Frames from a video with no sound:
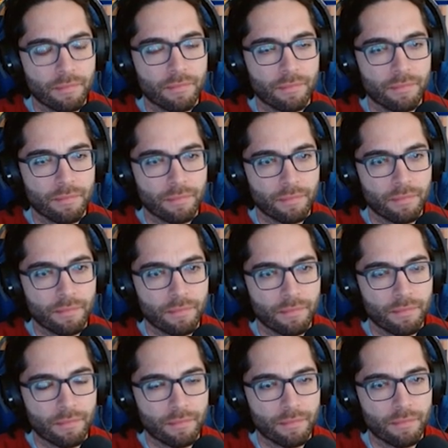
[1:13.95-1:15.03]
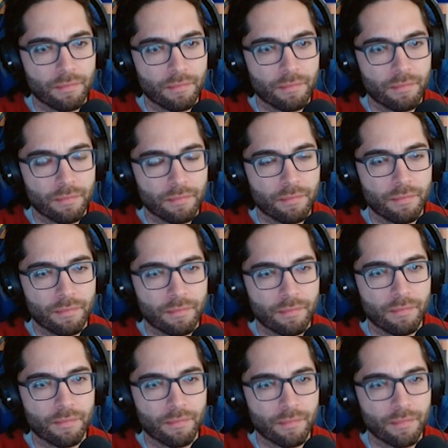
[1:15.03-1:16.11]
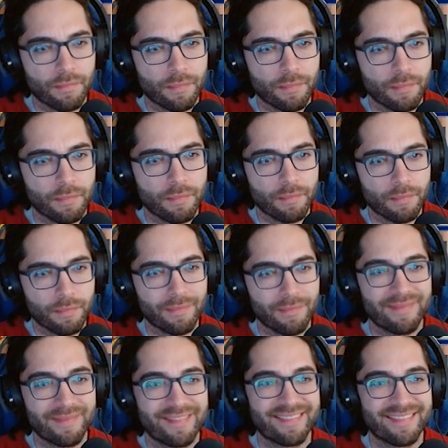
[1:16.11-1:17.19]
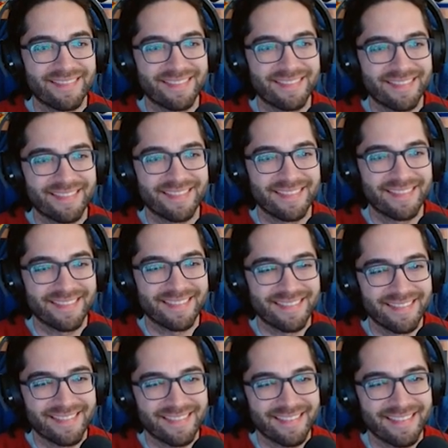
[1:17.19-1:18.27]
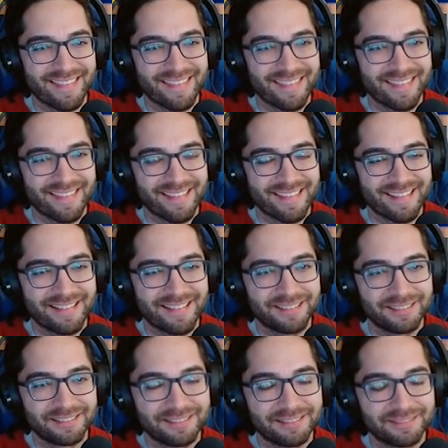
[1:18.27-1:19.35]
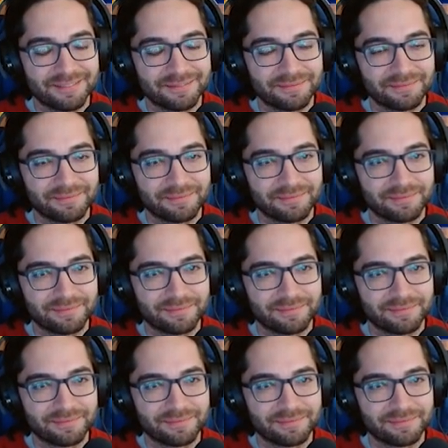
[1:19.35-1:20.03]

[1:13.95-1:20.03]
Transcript: (not speaking)